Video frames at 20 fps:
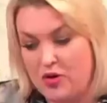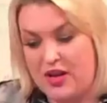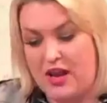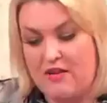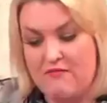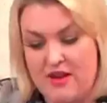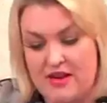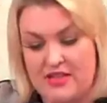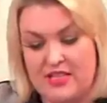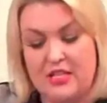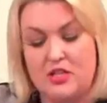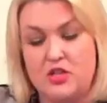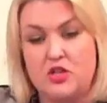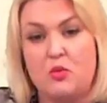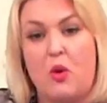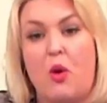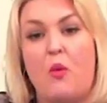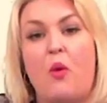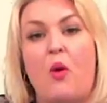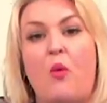to get ready and
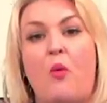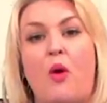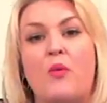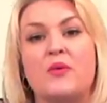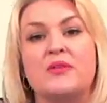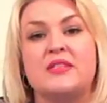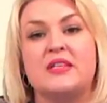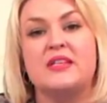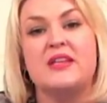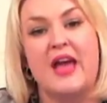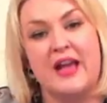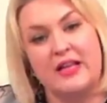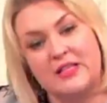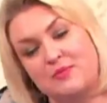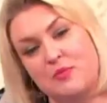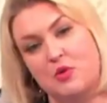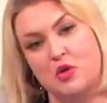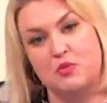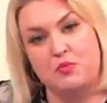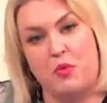what, what was the
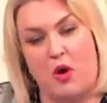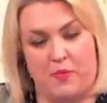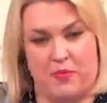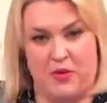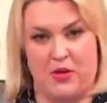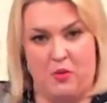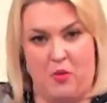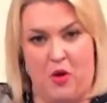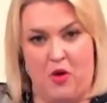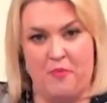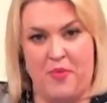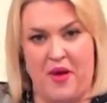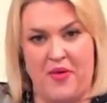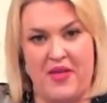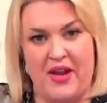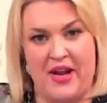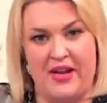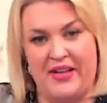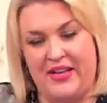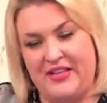next most popular one, Ben,
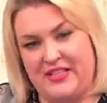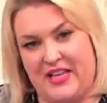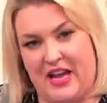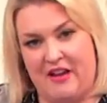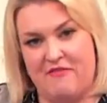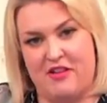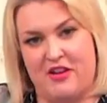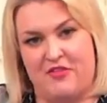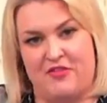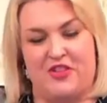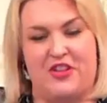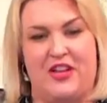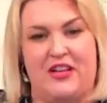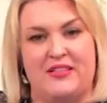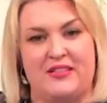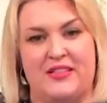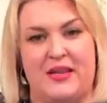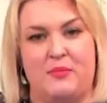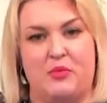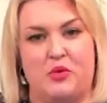that I need to get ready for the
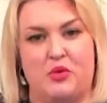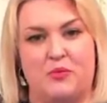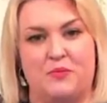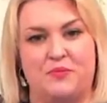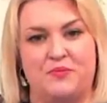next demo?